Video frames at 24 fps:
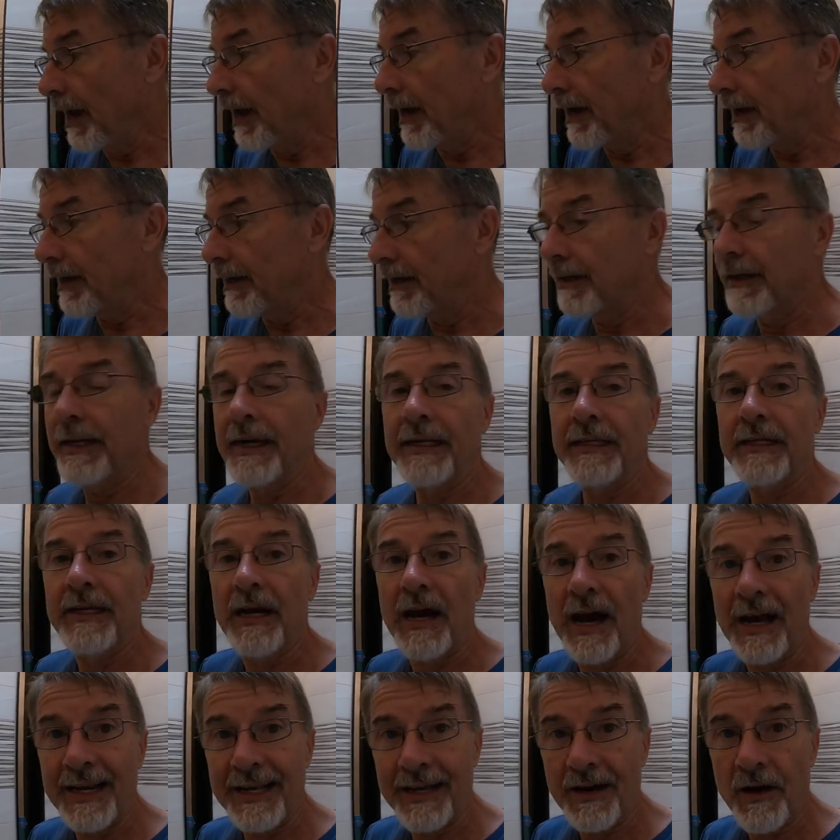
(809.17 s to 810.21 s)
Uh, and
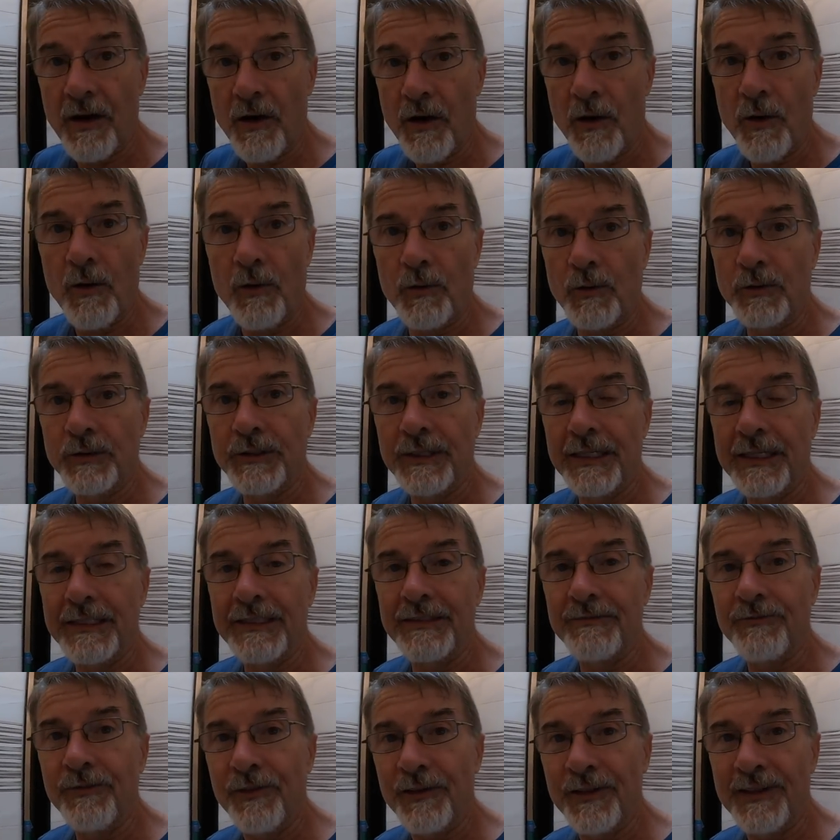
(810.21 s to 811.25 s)
cutting holes is
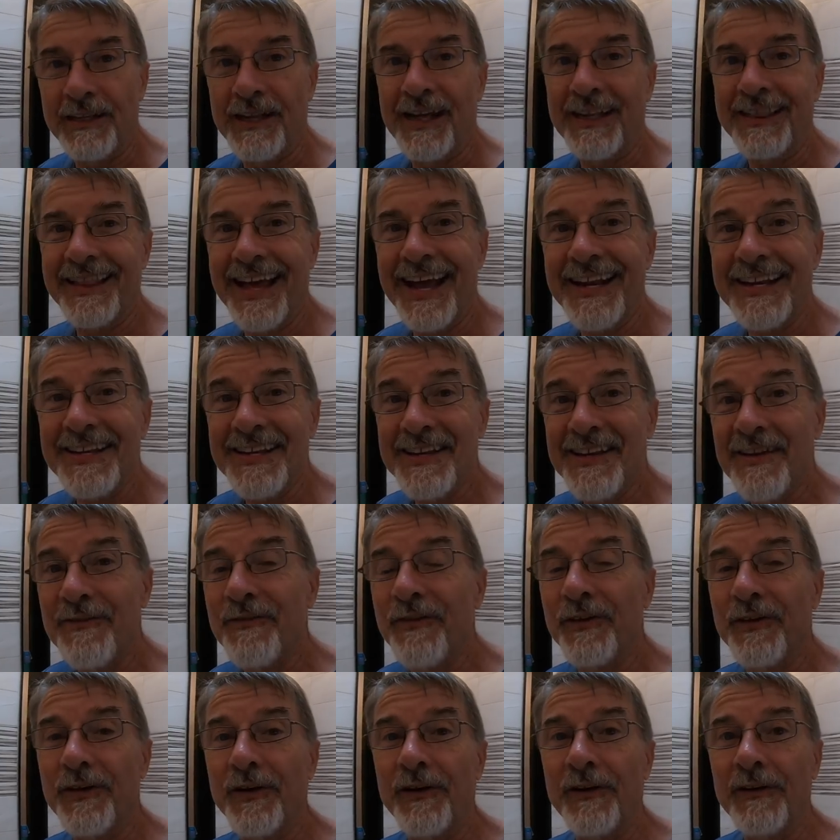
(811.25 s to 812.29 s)
really not that
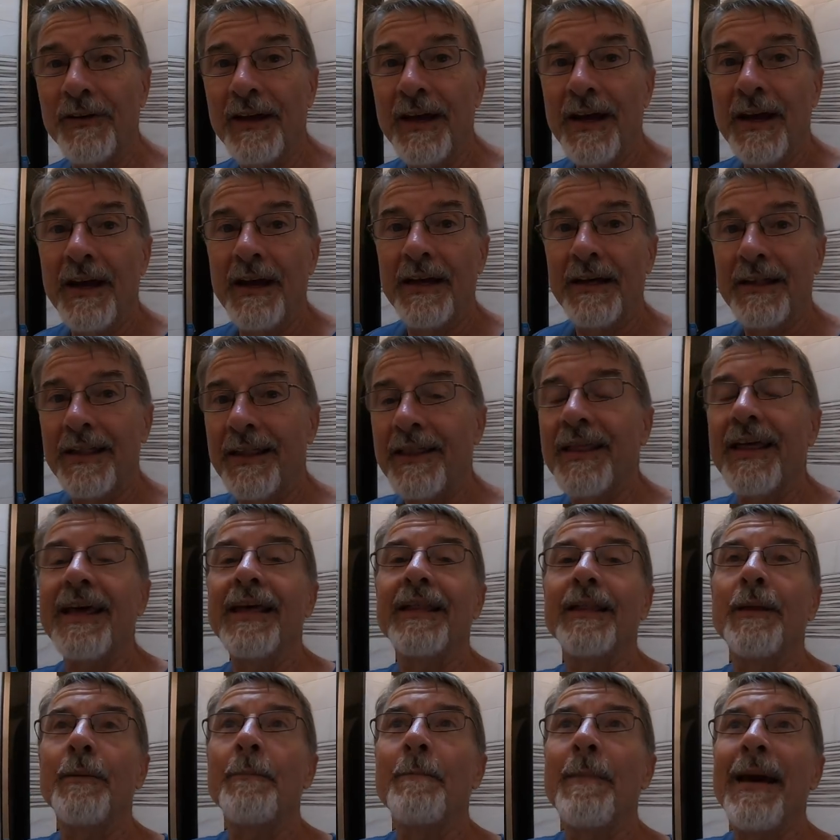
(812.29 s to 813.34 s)
difficult. The,
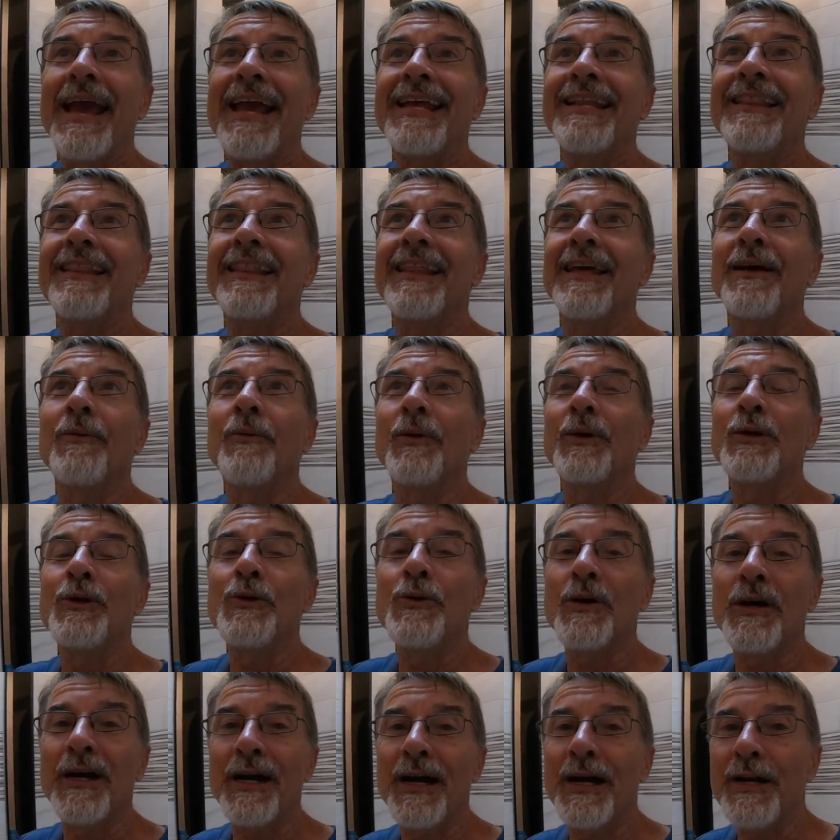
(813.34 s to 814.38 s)
th the main thing when
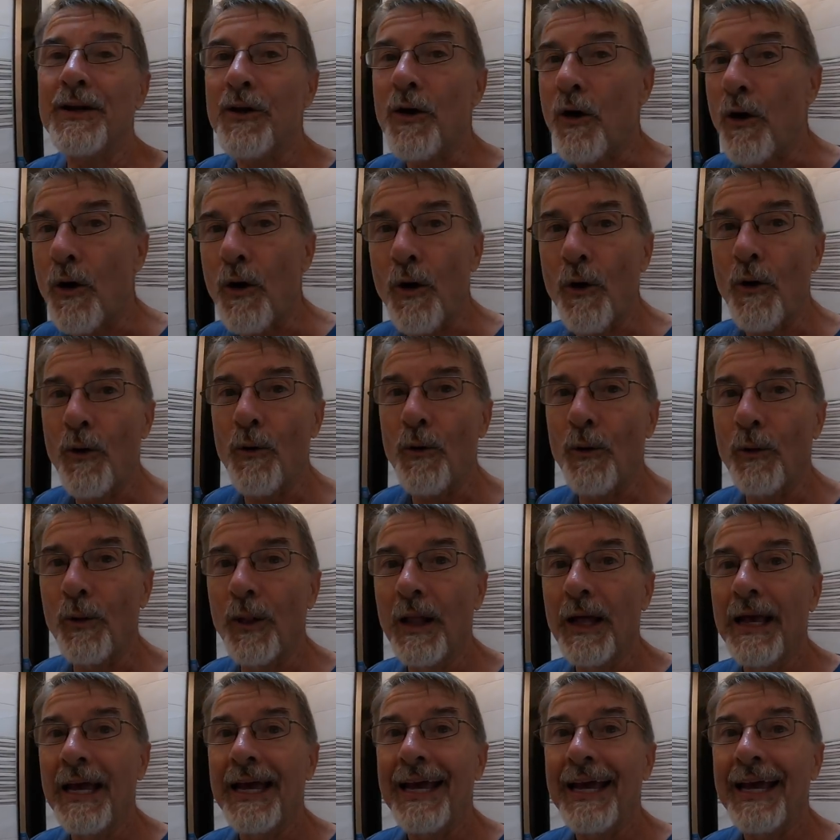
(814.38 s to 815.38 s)
you cut a hole